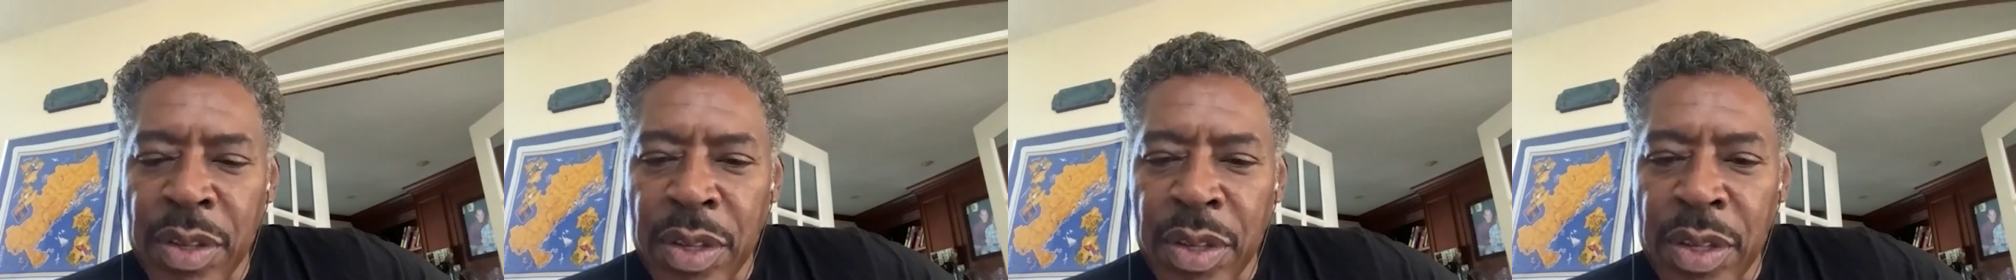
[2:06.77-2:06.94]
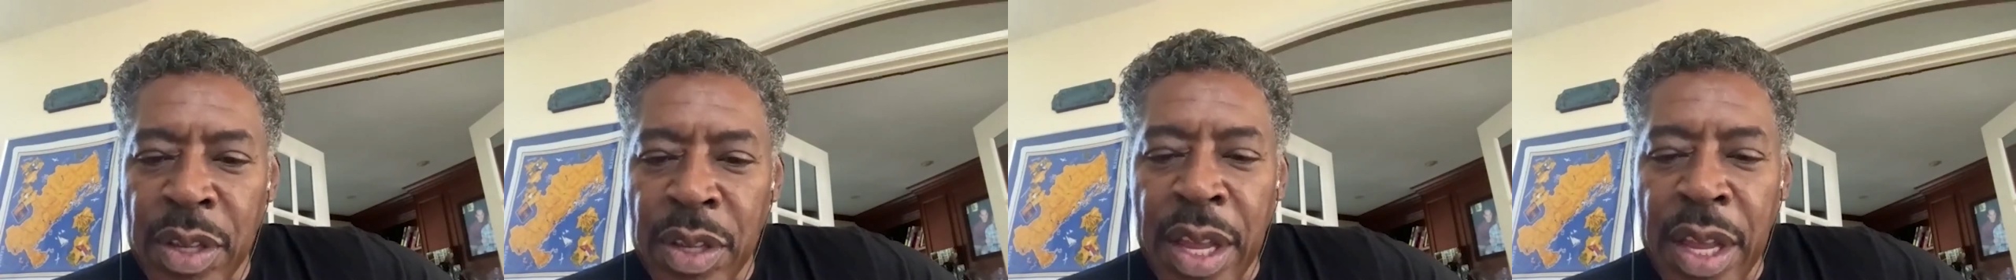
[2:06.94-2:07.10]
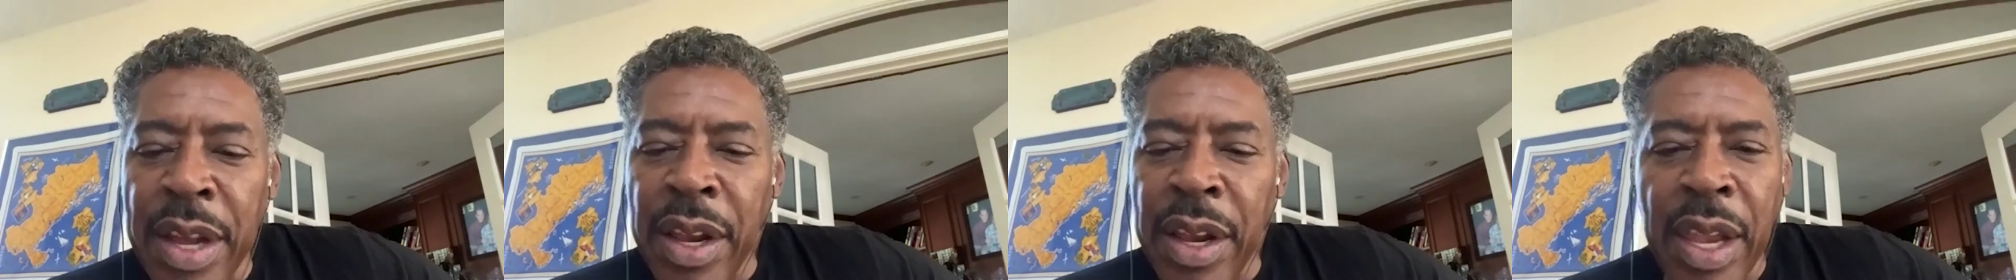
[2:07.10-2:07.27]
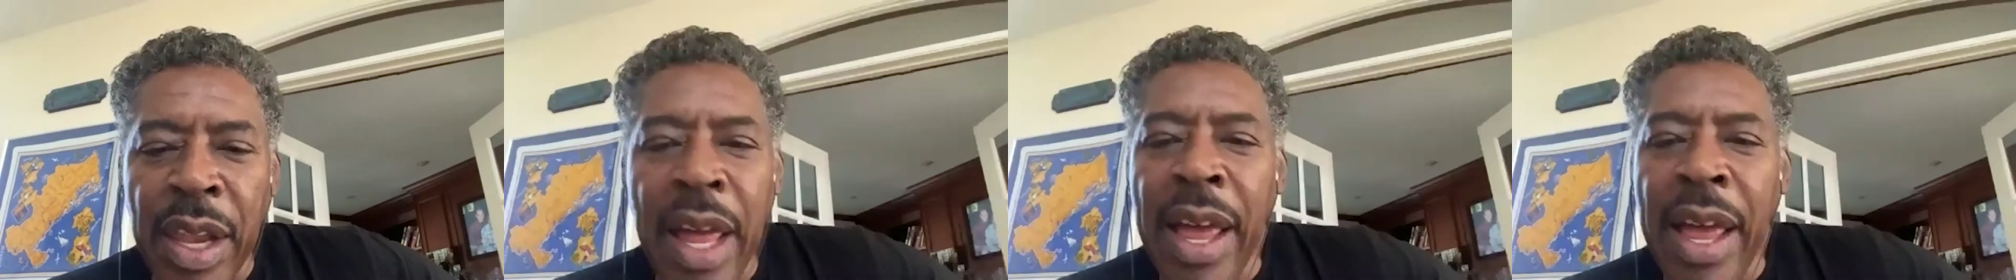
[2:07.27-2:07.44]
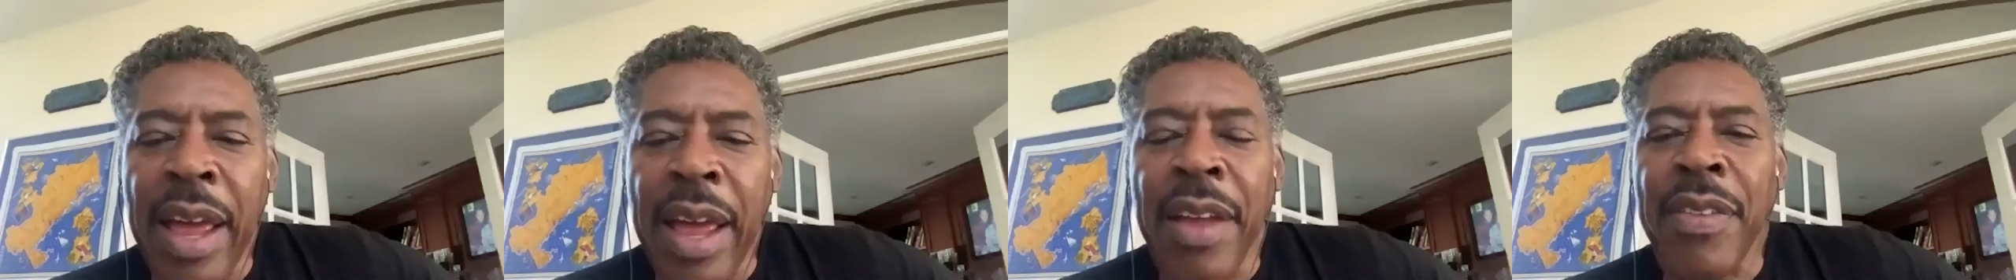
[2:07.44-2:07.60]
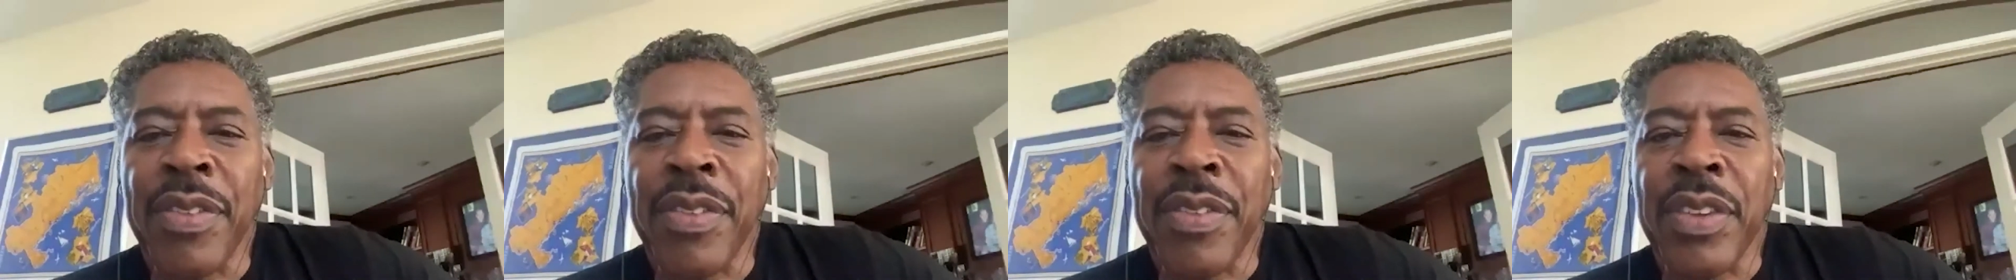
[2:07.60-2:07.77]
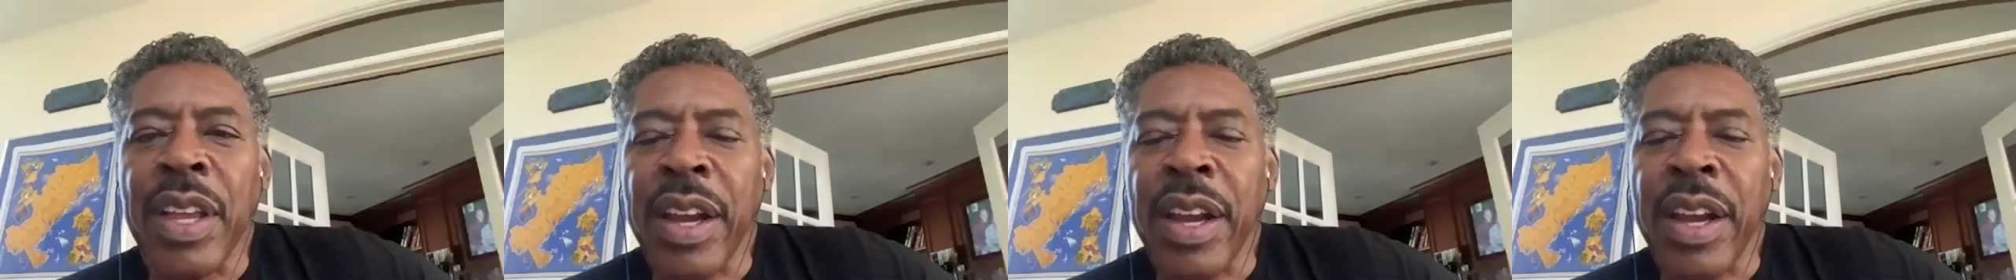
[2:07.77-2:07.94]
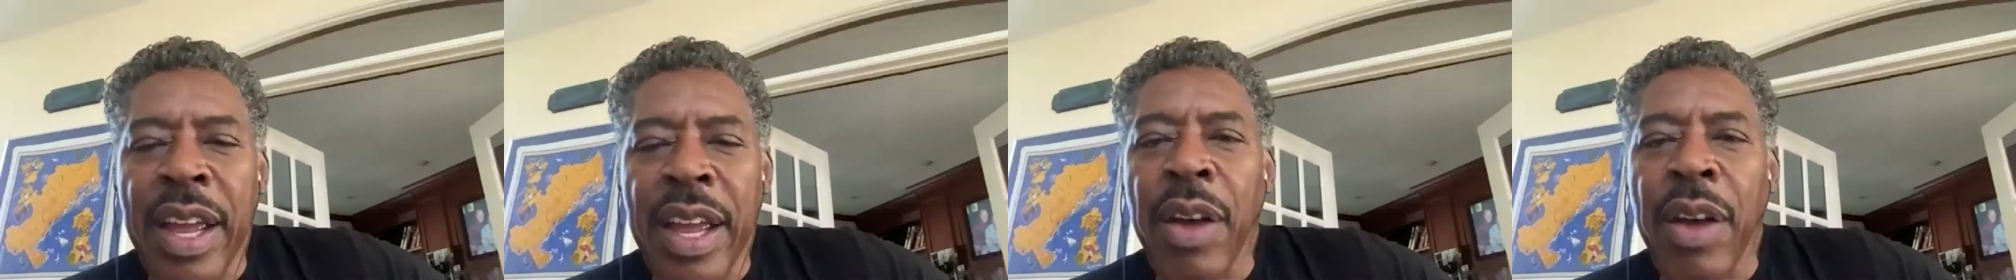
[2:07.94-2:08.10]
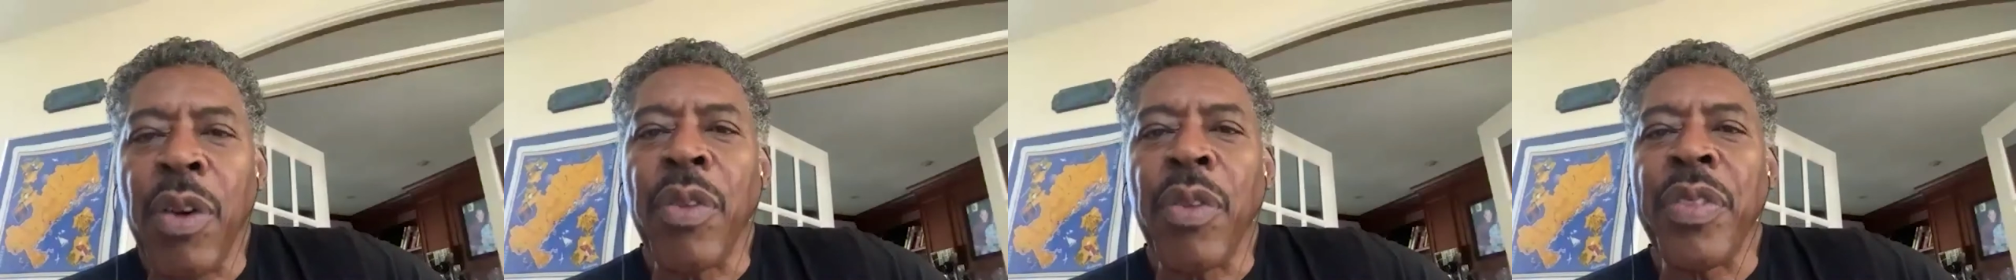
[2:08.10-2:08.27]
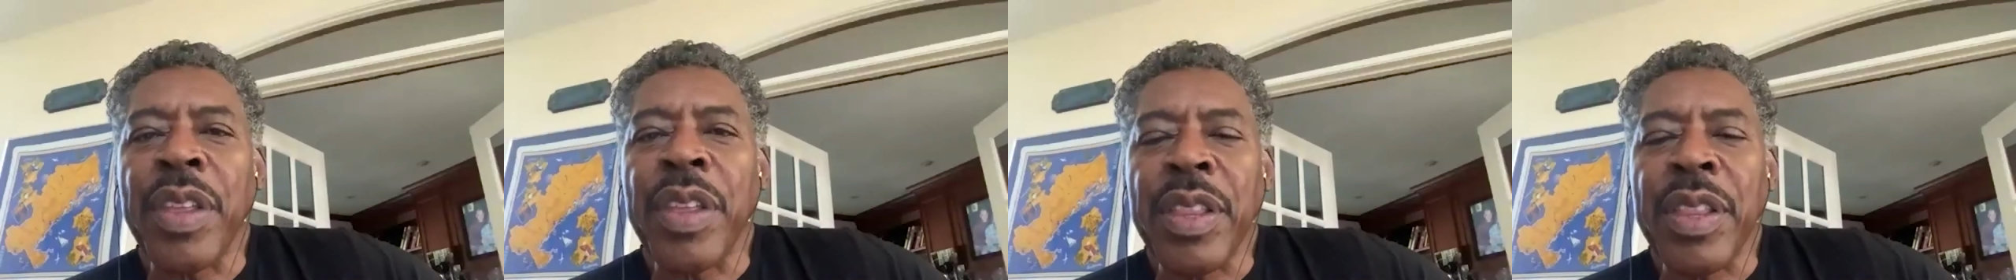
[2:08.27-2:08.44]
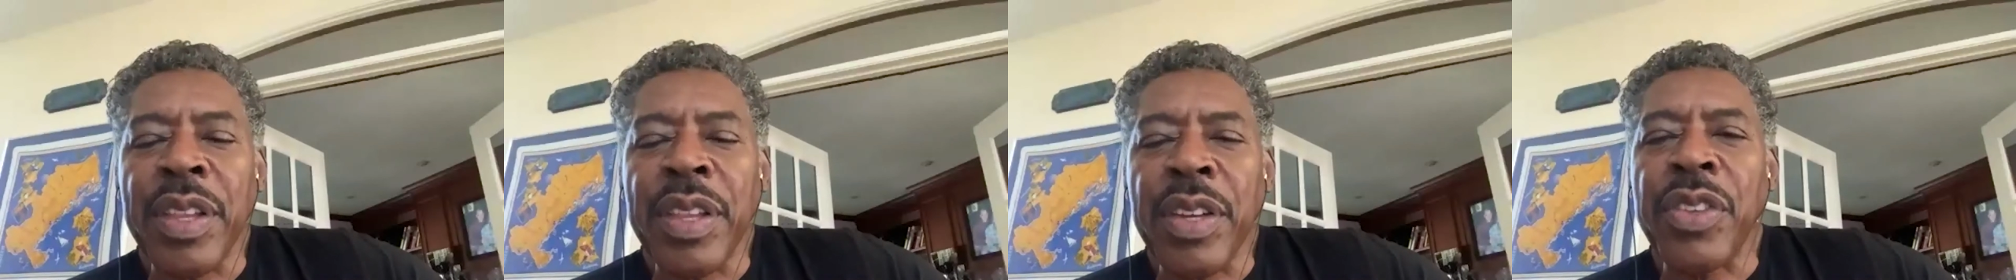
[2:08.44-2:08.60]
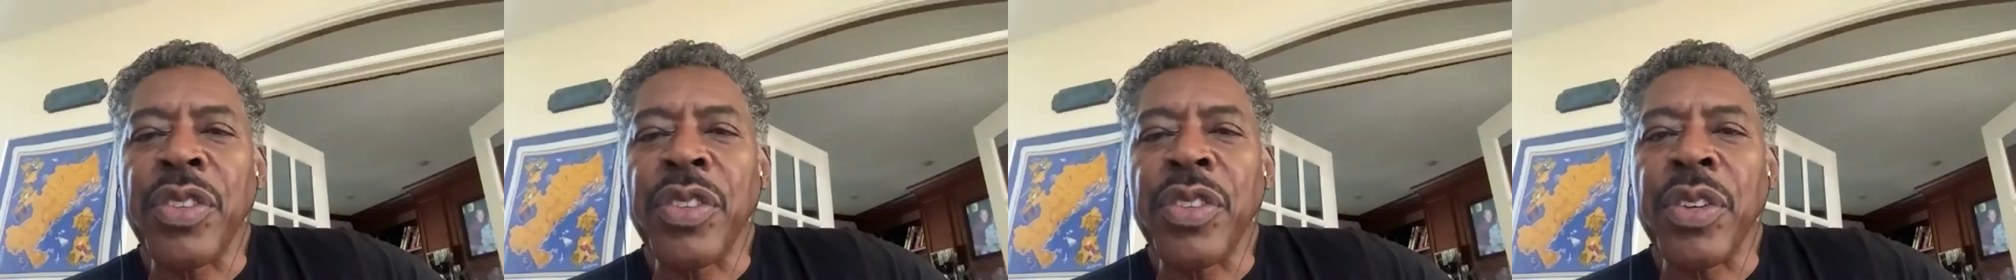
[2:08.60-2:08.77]
their lives, their health, and
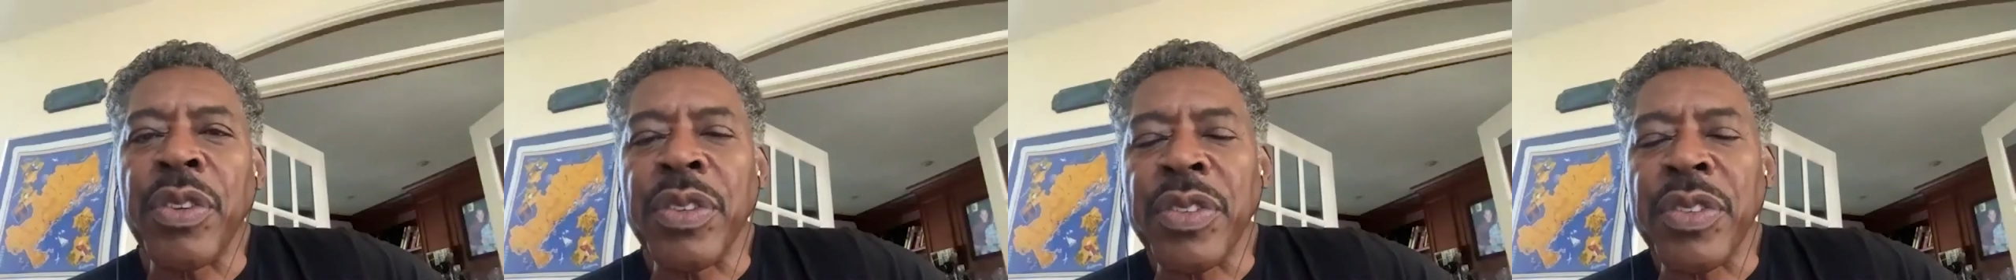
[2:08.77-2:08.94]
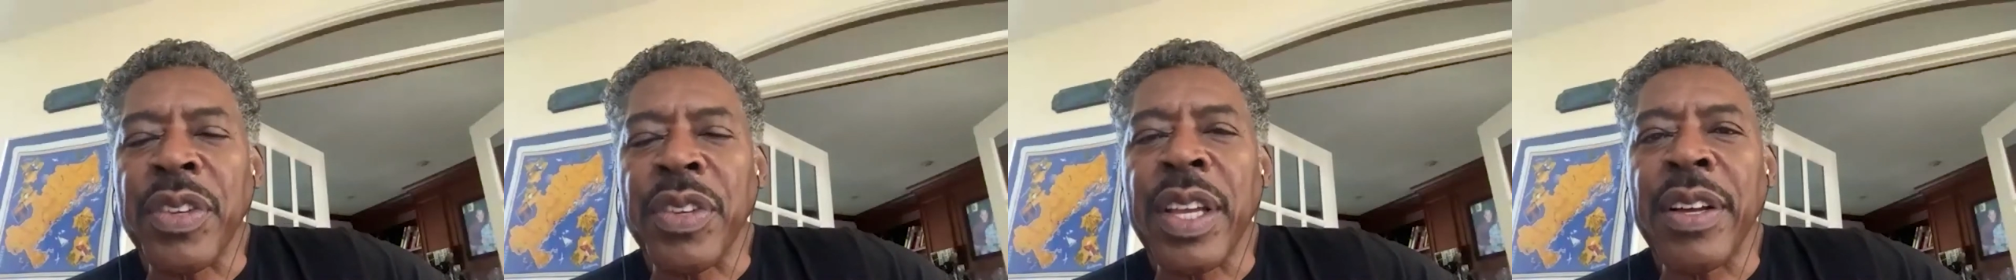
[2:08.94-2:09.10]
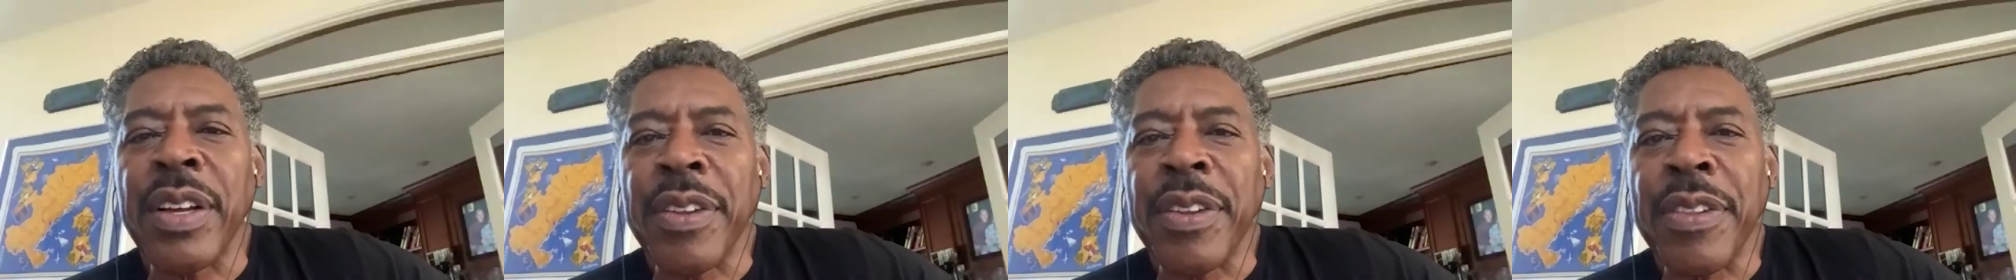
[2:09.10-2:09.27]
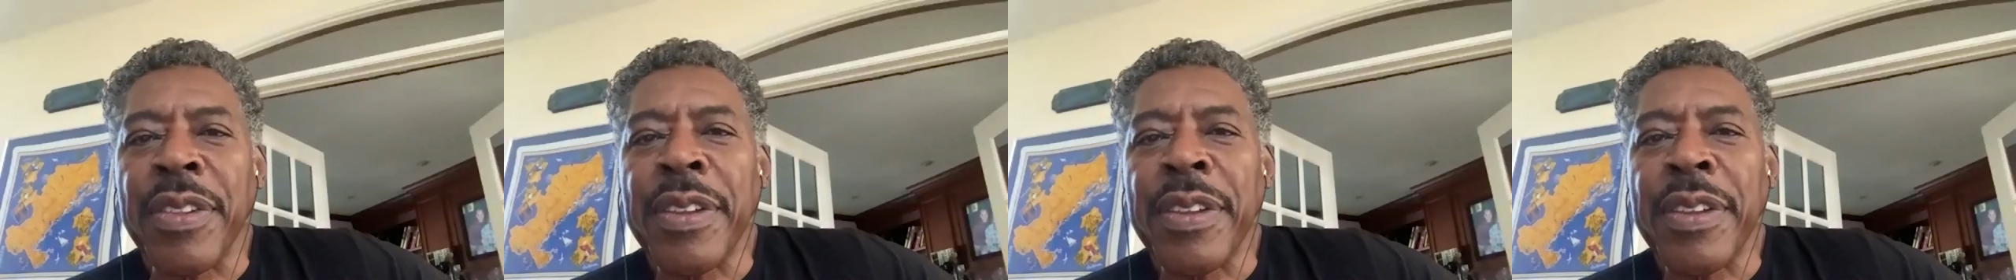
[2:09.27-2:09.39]
their children's health.